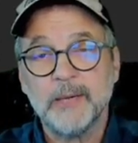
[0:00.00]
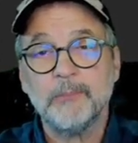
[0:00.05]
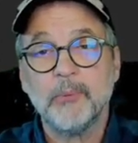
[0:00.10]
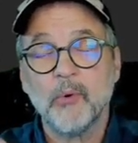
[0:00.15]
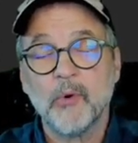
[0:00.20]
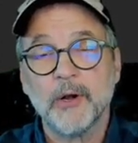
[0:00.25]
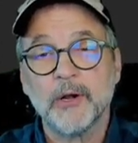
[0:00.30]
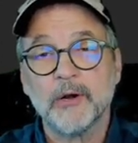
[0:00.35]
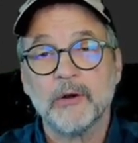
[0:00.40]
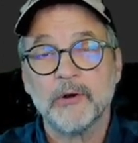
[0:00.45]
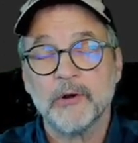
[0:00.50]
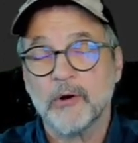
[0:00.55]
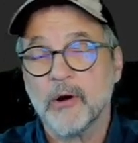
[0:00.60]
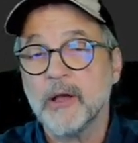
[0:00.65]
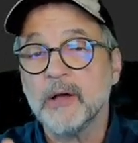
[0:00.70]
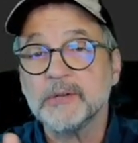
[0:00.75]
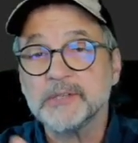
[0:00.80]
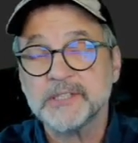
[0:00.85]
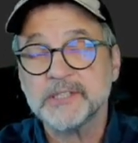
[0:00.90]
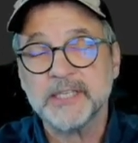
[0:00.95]
pointer, your
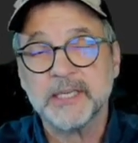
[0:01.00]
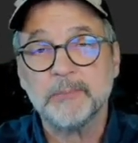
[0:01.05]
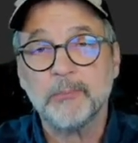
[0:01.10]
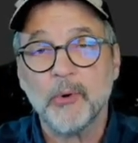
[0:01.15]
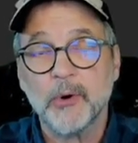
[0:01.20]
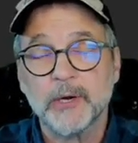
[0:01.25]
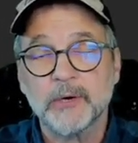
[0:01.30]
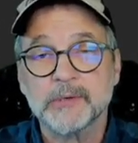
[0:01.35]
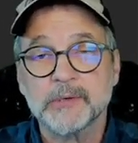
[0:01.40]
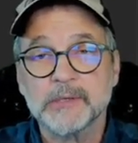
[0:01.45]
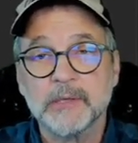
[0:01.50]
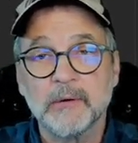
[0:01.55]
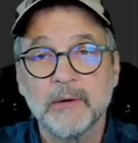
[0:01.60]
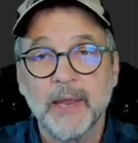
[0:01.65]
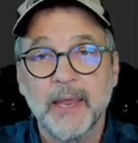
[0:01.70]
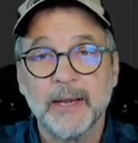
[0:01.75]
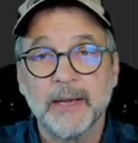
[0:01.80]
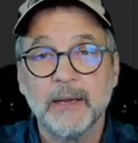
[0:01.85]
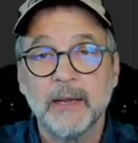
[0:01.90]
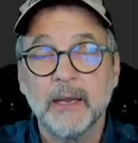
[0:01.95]
lseek pointer is
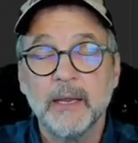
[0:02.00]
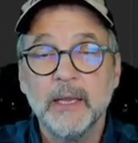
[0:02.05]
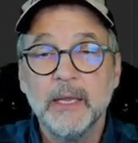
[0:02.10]
located,